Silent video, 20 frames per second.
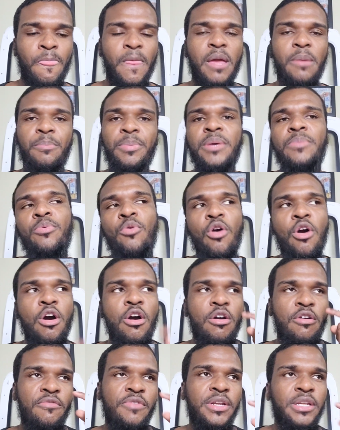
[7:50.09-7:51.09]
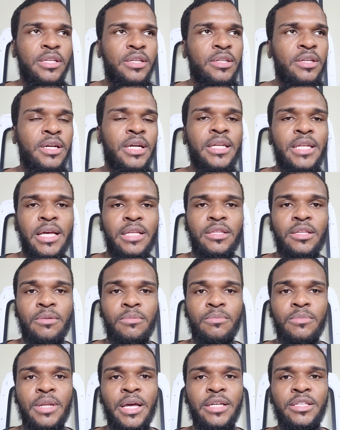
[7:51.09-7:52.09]
And people are already looking at
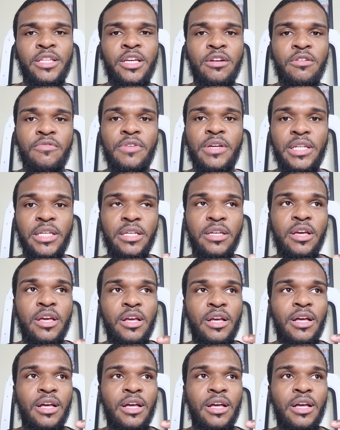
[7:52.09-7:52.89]
them like they're already